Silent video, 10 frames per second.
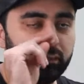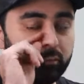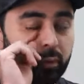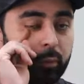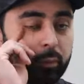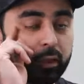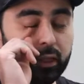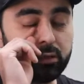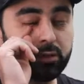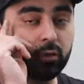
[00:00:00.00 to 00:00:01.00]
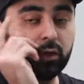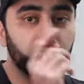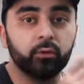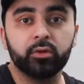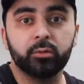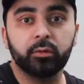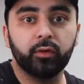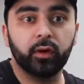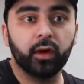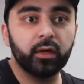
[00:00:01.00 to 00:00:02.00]
Probably needs another loan, to be
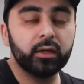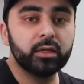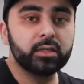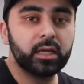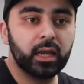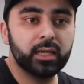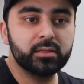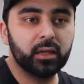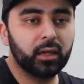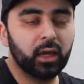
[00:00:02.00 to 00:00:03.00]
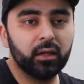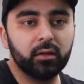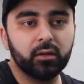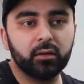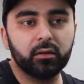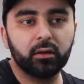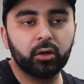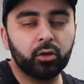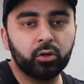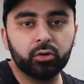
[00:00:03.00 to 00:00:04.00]
fair. Tellez, again,
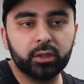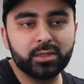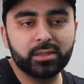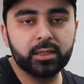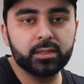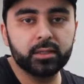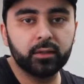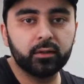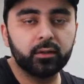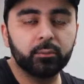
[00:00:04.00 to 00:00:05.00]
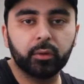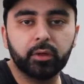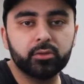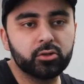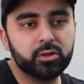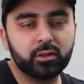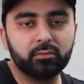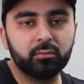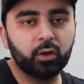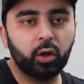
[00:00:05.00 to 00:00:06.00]
good. He's decent, but it's just
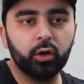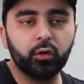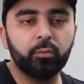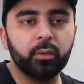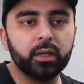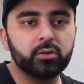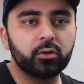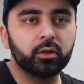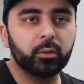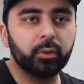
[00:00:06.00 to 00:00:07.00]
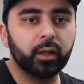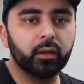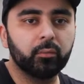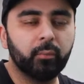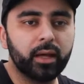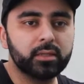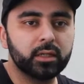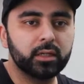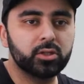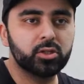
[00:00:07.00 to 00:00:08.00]
not enough minutes under the belt.
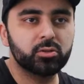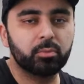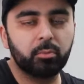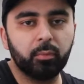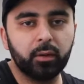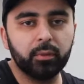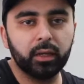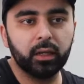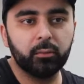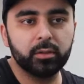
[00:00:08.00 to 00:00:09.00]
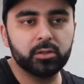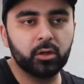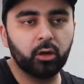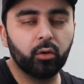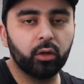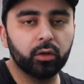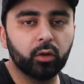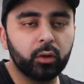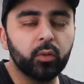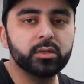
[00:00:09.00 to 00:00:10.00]
Matic, maybe a little bit slow, although
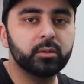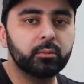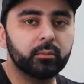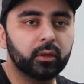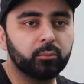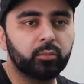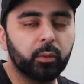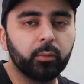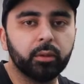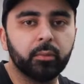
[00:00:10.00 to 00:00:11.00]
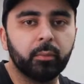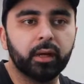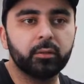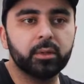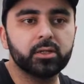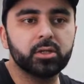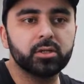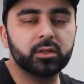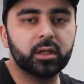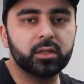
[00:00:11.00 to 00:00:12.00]
he was probably the man of the match
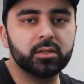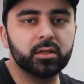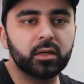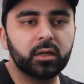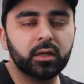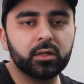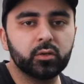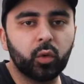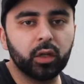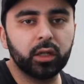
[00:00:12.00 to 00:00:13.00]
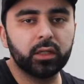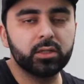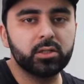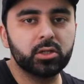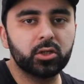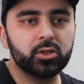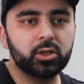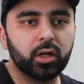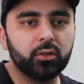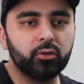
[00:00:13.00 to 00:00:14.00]
yesterday. His quality did
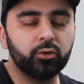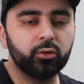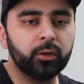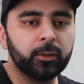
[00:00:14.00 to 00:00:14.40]
shine through.